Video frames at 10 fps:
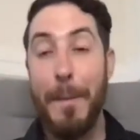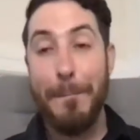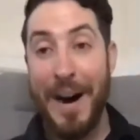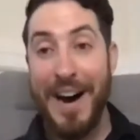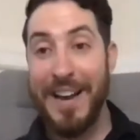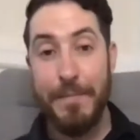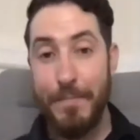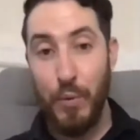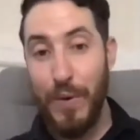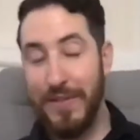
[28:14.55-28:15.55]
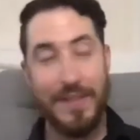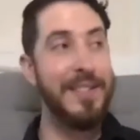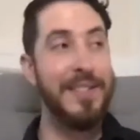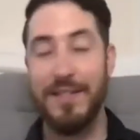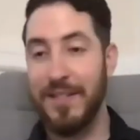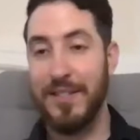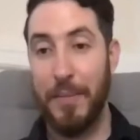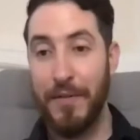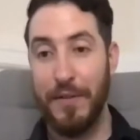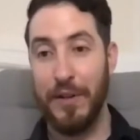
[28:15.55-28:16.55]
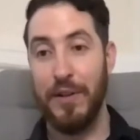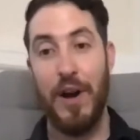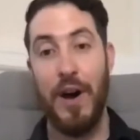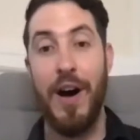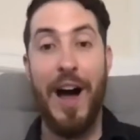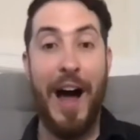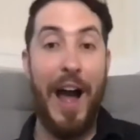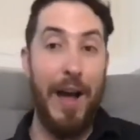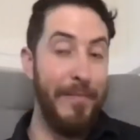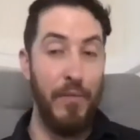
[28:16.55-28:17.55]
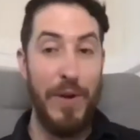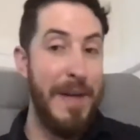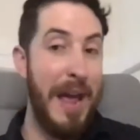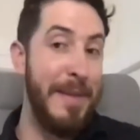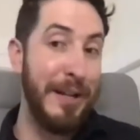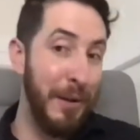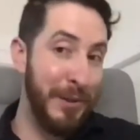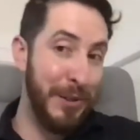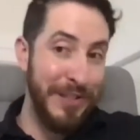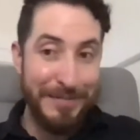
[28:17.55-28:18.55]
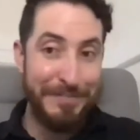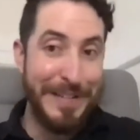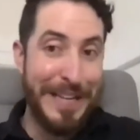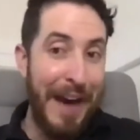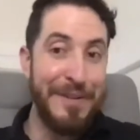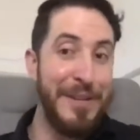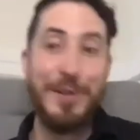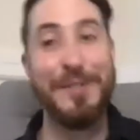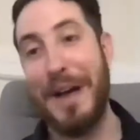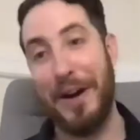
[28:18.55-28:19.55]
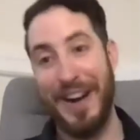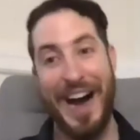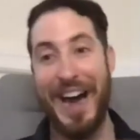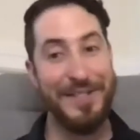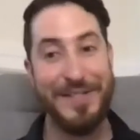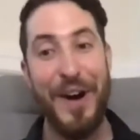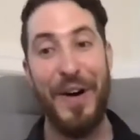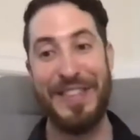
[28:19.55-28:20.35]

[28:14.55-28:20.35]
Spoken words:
But with this Somerville law, we may be closer to the Gavin Newsom era. I don't know.